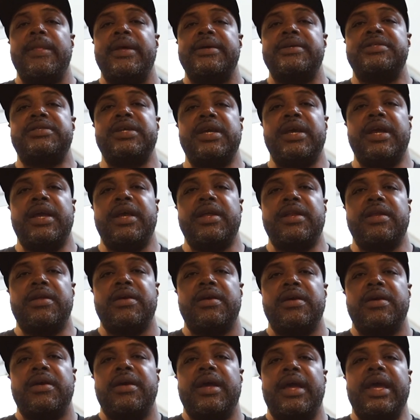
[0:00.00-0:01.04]
seeing
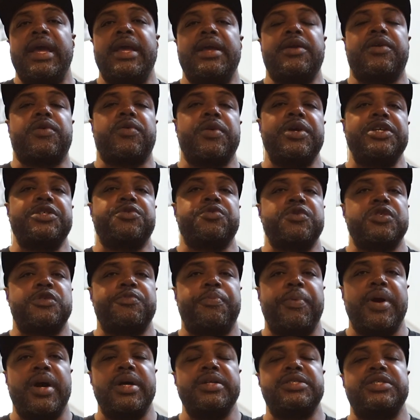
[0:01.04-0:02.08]
increased
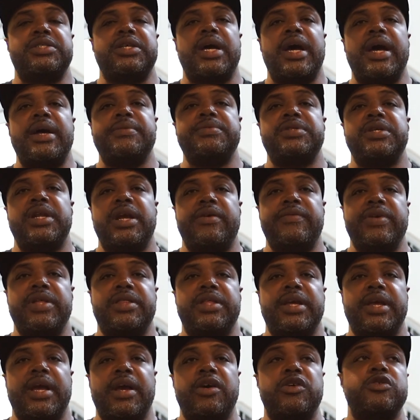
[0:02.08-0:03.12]
response times and
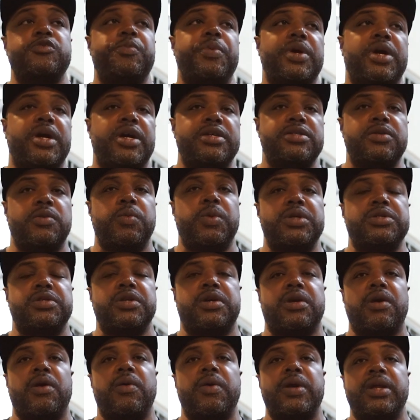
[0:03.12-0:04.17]
everything else because of what's
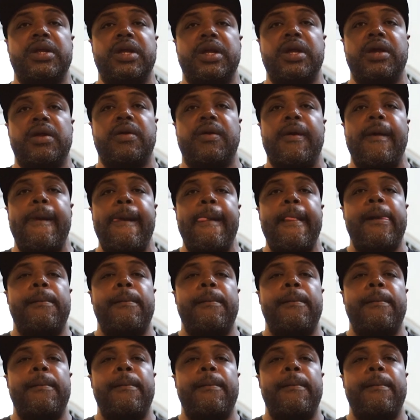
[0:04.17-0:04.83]
occurring here.